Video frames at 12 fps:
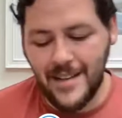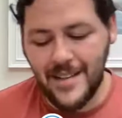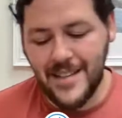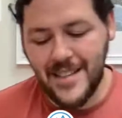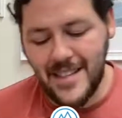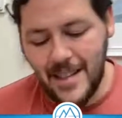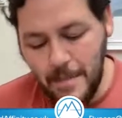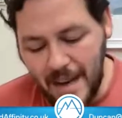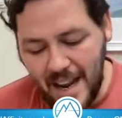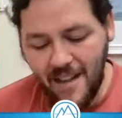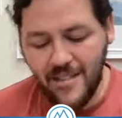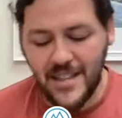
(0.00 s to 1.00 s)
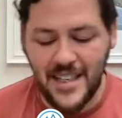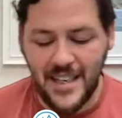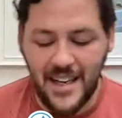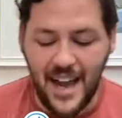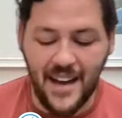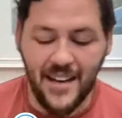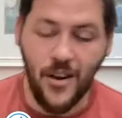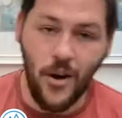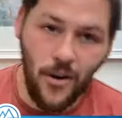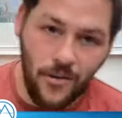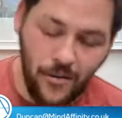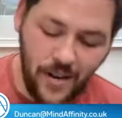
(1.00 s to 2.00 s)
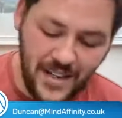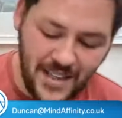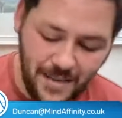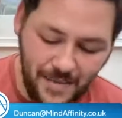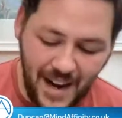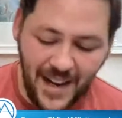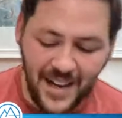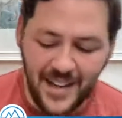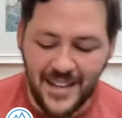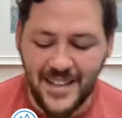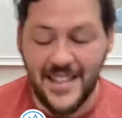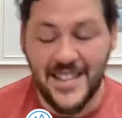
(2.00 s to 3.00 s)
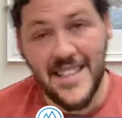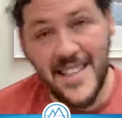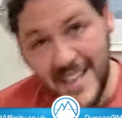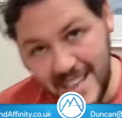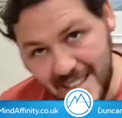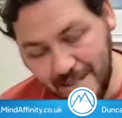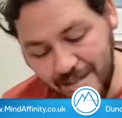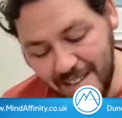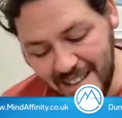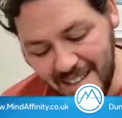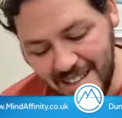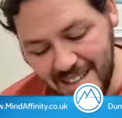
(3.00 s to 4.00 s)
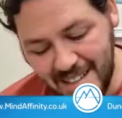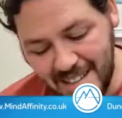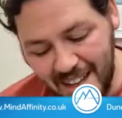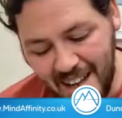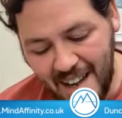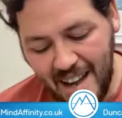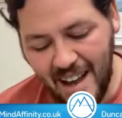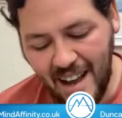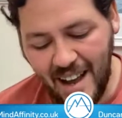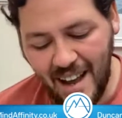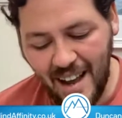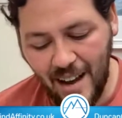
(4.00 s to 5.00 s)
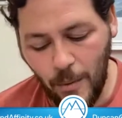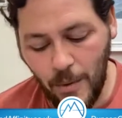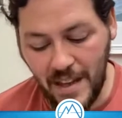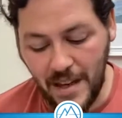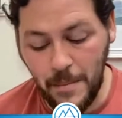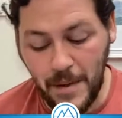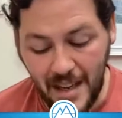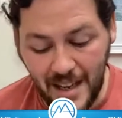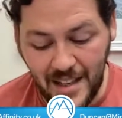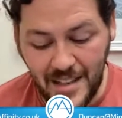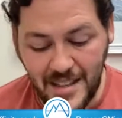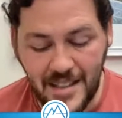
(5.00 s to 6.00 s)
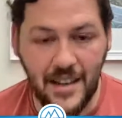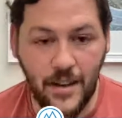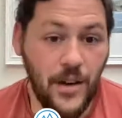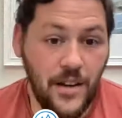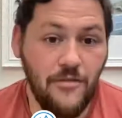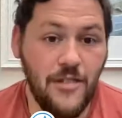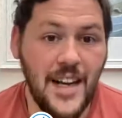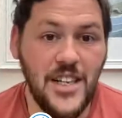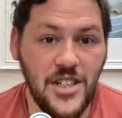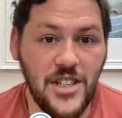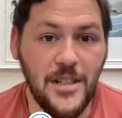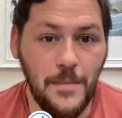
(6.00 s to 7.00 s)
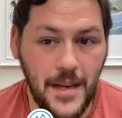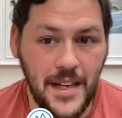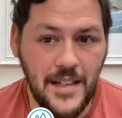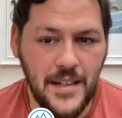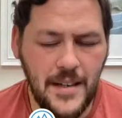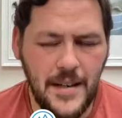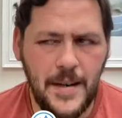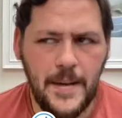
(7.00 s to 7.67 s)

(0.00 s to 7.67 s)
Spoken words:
similarity and overestimate distinctiveness within peers or in relation to peers.